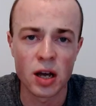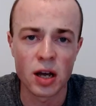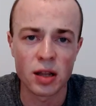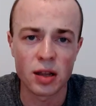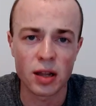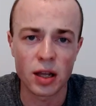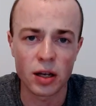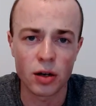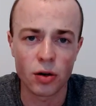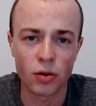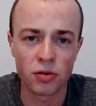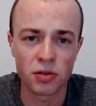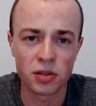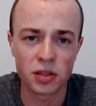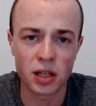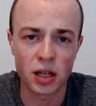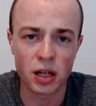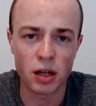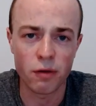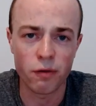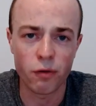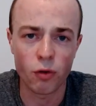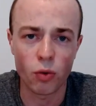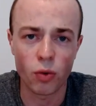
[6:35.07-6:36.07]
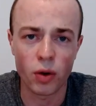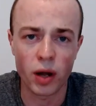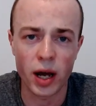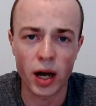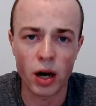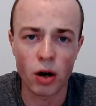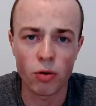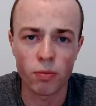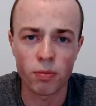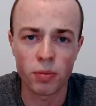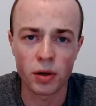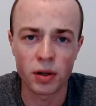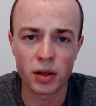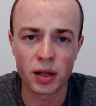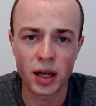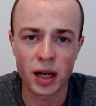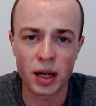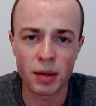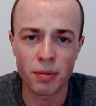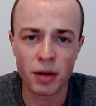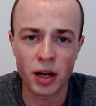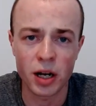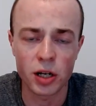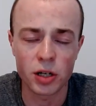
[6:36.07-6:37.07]
they constantly fall out, but they
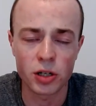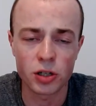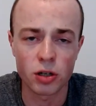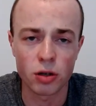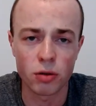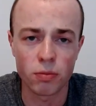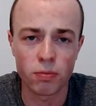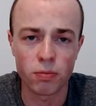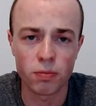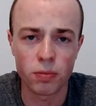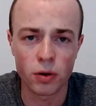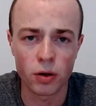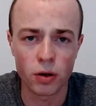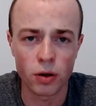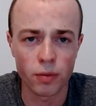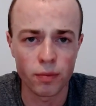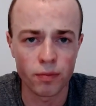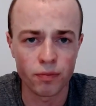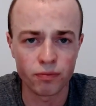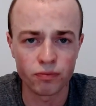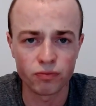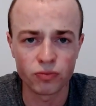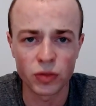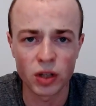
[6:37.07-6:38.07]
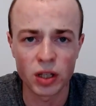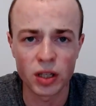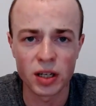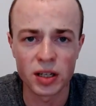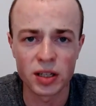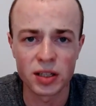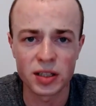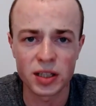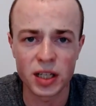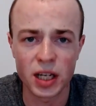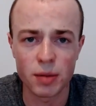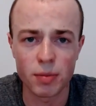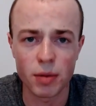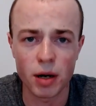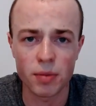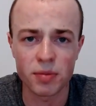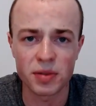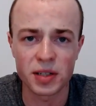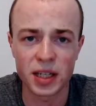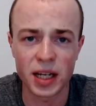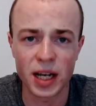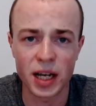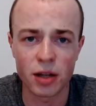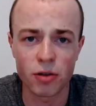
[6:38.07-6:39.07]
manage to team up
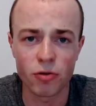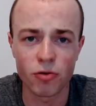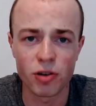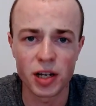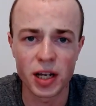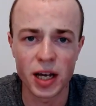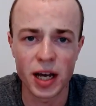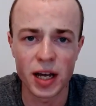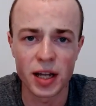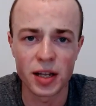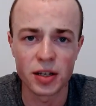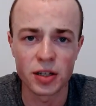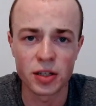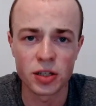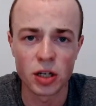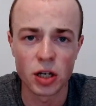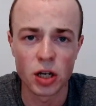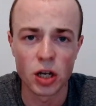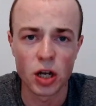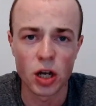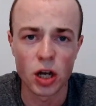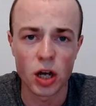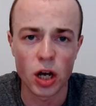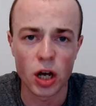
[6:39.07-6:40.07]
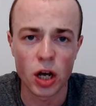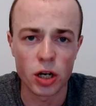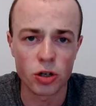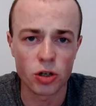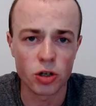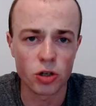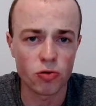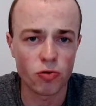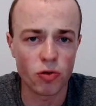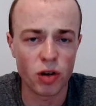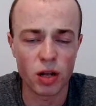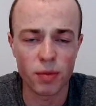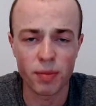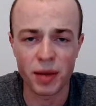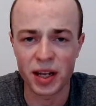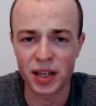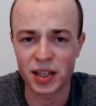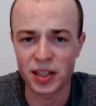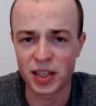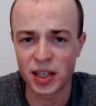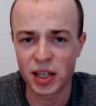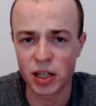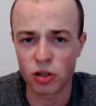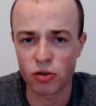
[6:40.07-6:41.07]
together in the end. And it just really
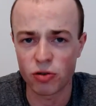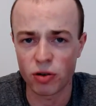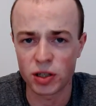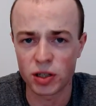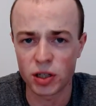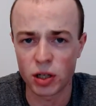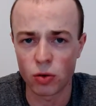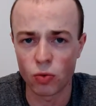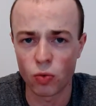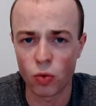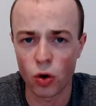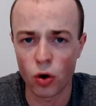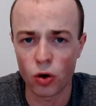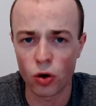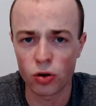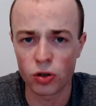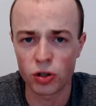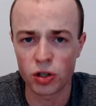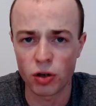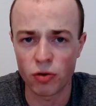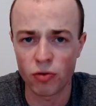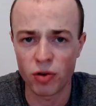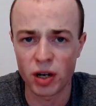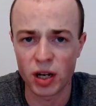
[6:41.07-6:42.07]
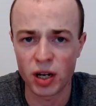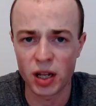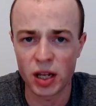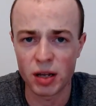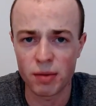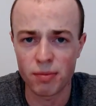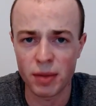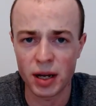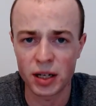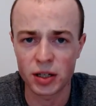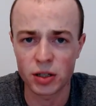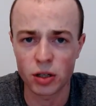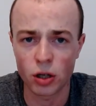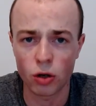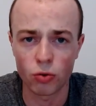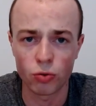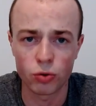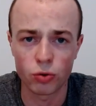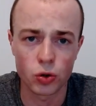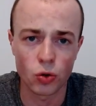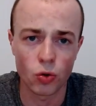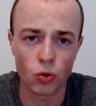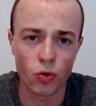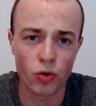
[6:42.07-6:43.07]
makes an interesting watch. It really makes the whole
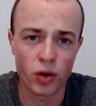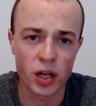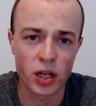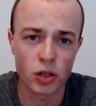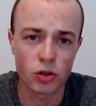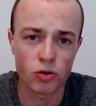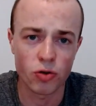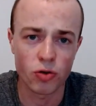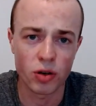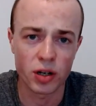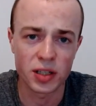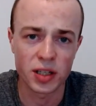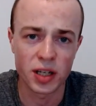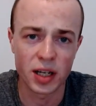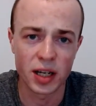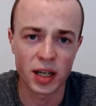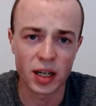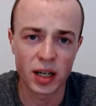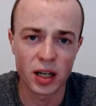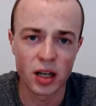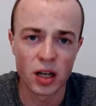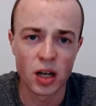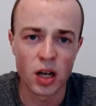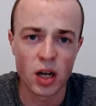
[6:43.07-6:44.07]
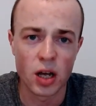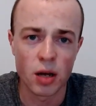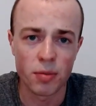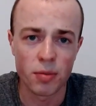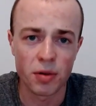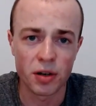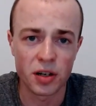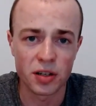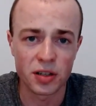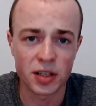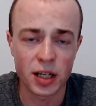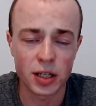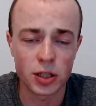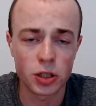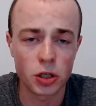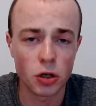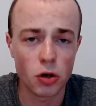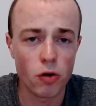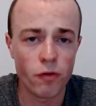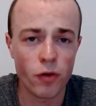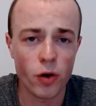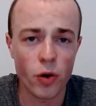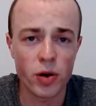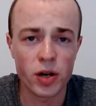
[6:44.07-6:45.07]
story interesting because they're
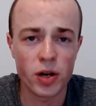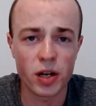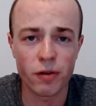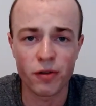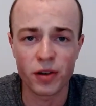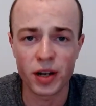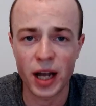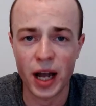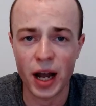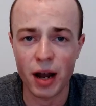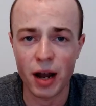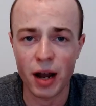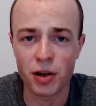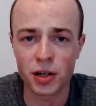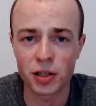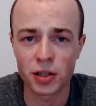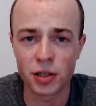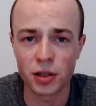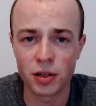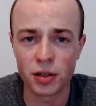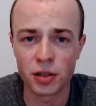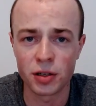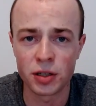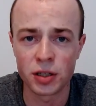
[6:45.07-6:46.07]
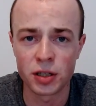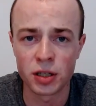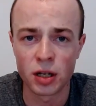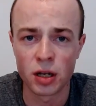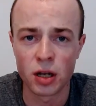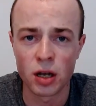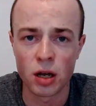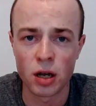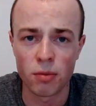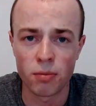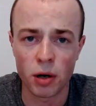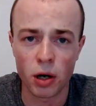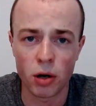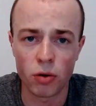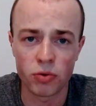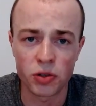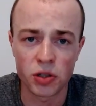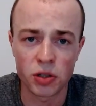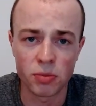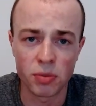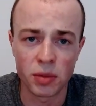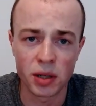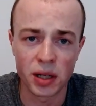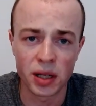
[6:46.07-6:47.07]
two very different characters, but
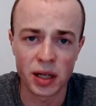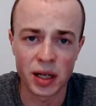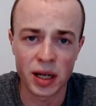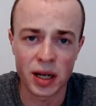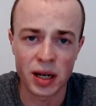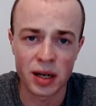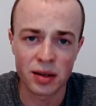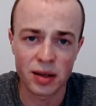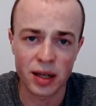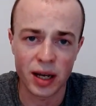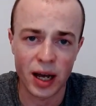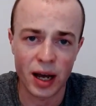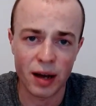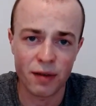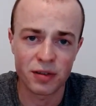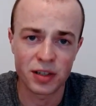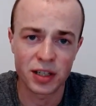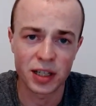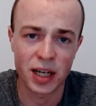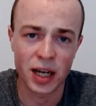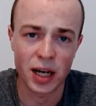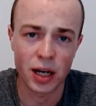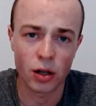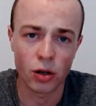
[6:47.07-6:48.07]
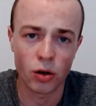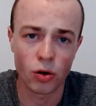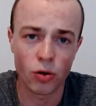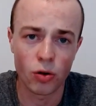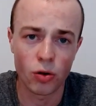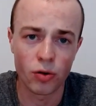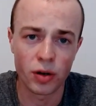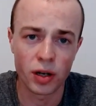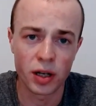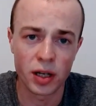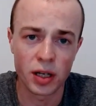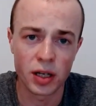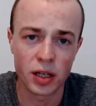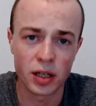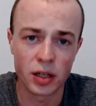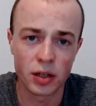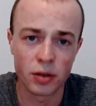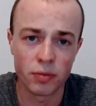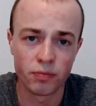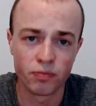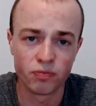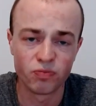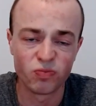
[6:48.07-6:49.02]
ultimately they have to get along in